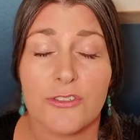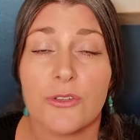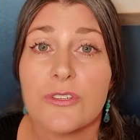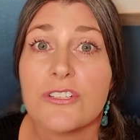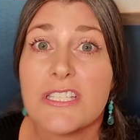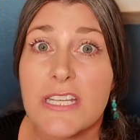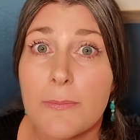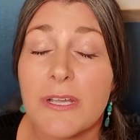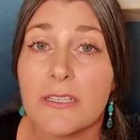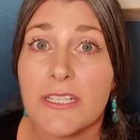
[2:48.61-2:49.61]
So there's
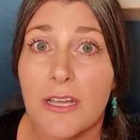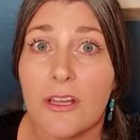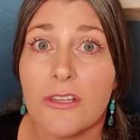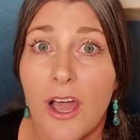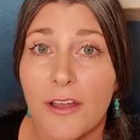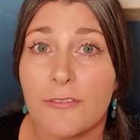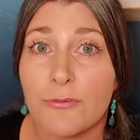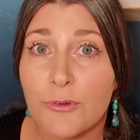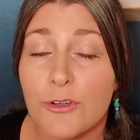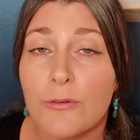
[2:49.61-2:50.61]
typically a lot of
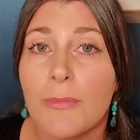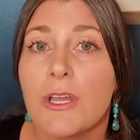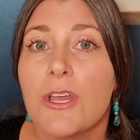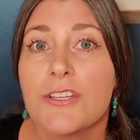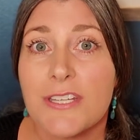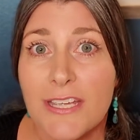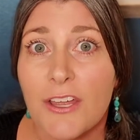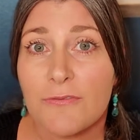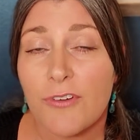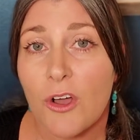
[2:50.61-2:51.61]
room to get
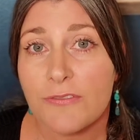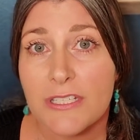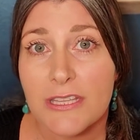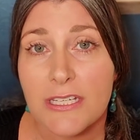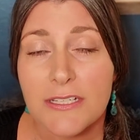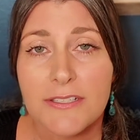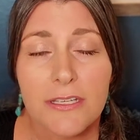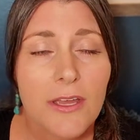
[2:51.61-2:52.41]
involved in things.